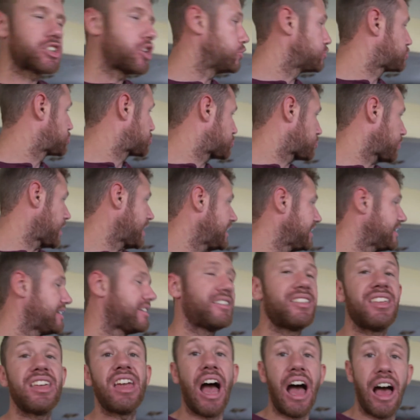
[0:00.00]
goes straight into
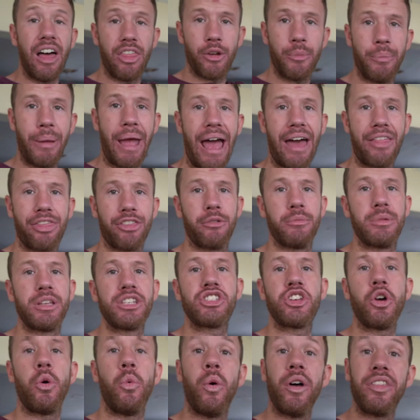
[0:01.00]
the other bathroom. And
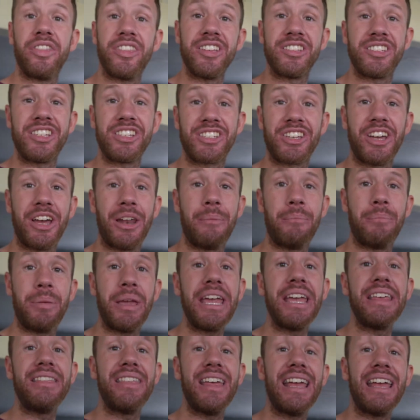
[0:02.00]
so what this is gonna
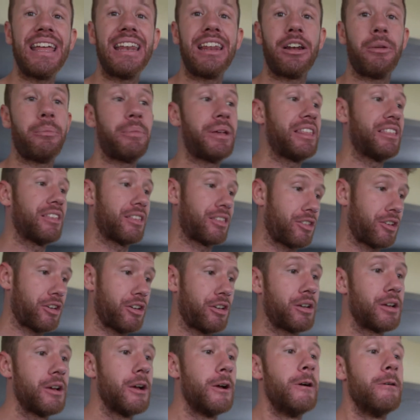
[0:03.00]
be then, it'll be the
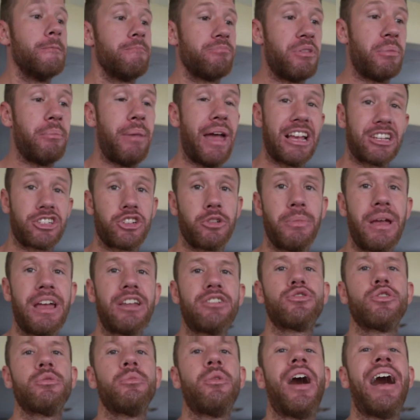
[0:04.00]
third, the master
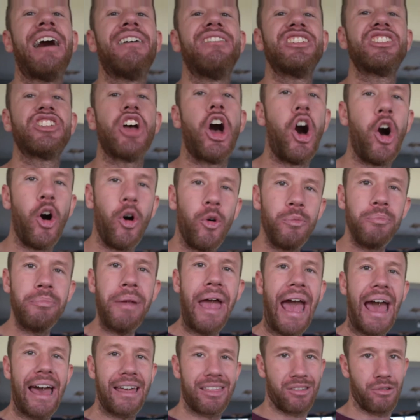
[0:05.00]
bedroom will have its own
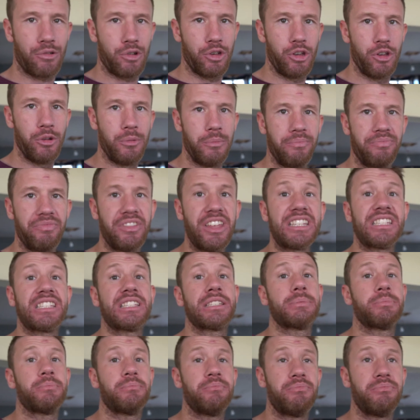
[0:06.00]
bathroom
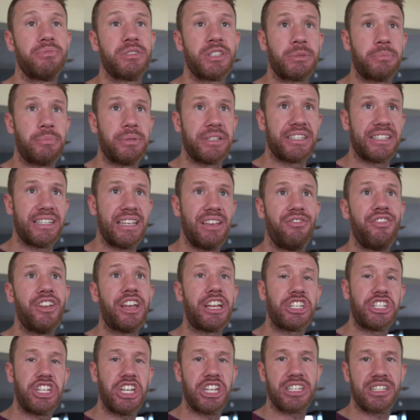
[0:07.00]
that's
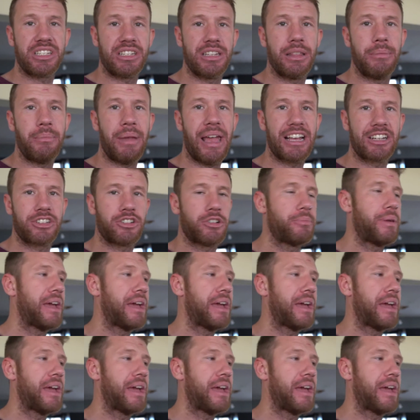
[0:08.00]
specific just to the master